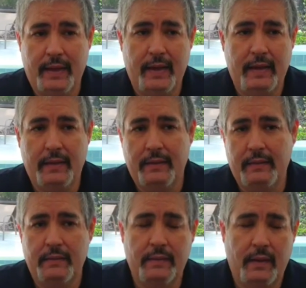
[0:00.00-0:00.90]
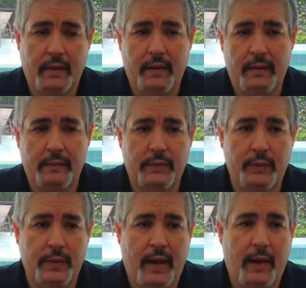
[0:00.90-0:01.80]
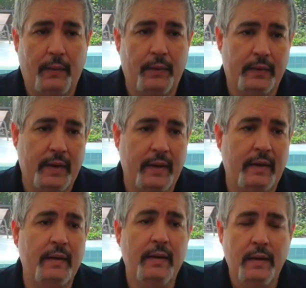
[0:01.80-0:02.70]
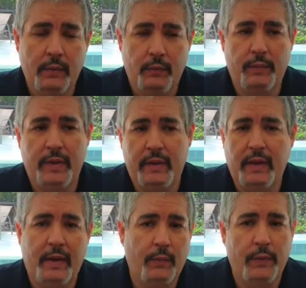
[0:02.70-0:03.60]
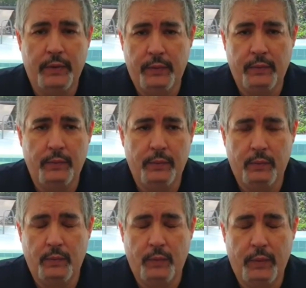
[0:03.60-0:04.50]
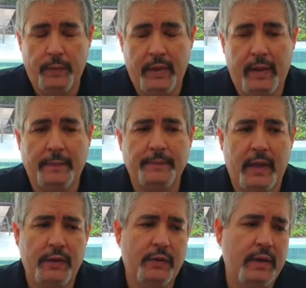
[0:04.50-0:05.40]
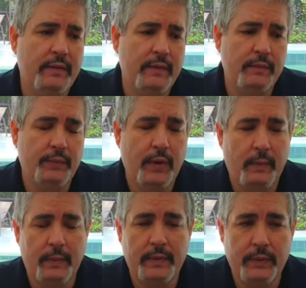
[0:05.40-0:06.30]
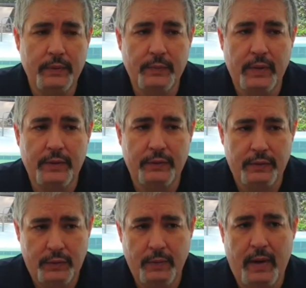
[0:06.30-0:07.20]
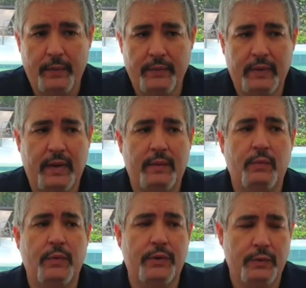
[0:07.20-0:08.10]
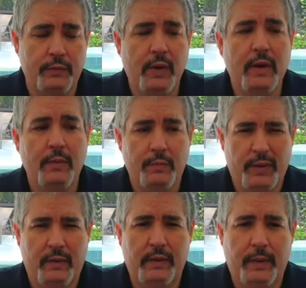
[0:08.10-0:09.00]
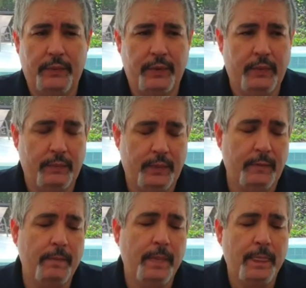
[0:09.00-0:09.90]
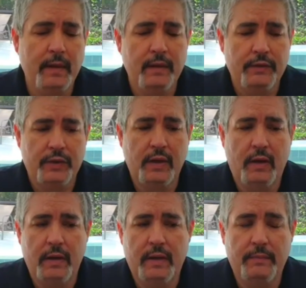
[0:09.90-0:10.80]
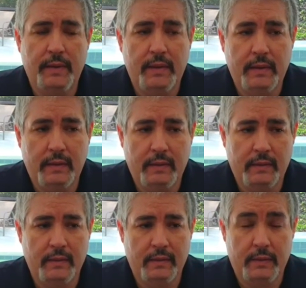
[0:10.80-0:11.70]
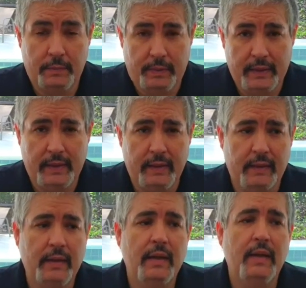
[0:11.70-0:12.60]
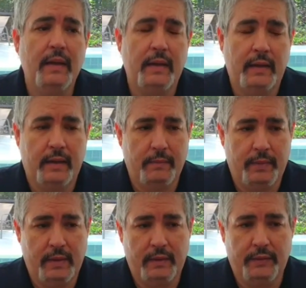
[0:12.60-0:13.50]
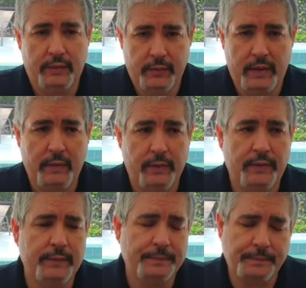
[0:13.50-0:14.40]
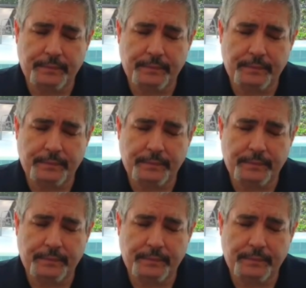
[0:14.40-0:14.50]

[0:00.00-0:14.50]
a day to an hour a day would be kind of where you want to be at. And you could even probably do as much as 2 hours a day once you build up to it. But Qigong can be depleting, it can be strenuous.